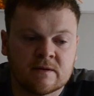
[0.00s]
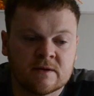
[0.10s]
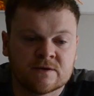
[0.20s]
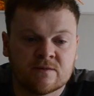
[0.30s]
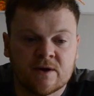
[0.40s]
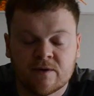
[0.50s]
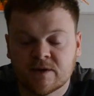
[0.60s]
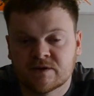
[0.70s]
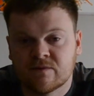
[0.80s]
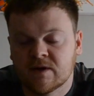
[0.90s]
it's real
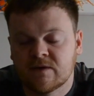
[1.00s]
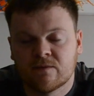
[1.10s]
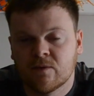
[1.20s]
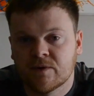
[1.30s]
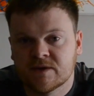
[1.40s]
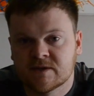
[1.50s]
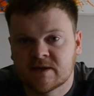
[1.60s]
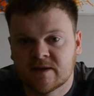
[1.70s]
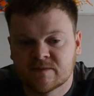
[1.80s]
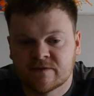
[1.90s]
nice, really rewarding to
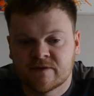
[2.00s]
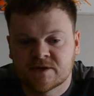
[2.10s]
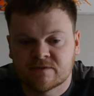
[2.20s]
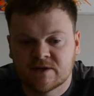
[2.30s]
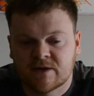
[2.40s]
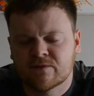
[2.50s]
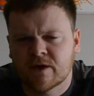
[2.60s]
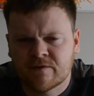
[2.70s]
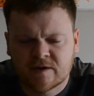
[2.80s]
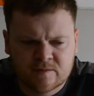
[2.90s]
take them to fisheries. I
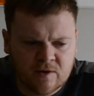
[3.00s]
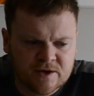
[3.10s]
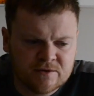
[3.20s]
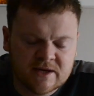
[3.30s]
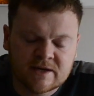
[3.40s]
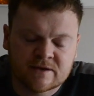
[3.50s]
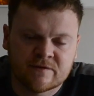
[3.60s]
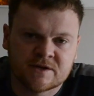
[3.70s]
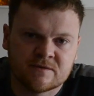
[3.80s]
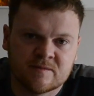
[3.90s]
find them quite unique, the
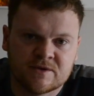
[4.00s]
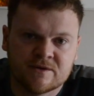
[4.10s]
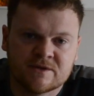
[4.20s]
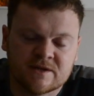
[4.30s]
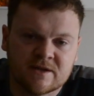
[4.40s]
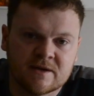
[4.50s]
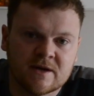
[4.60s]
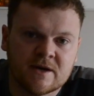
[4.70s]
fish that we produce, in the